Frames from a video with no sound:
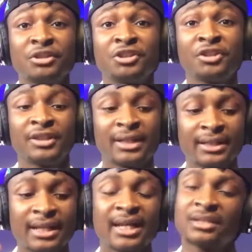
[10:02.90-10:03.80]
is showing that,
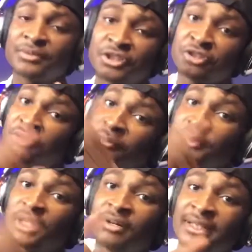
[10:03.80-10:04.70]
it means you should double
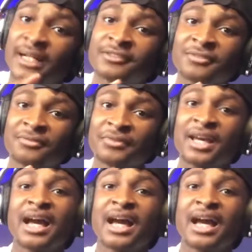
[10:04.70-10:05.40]
down on that stuff.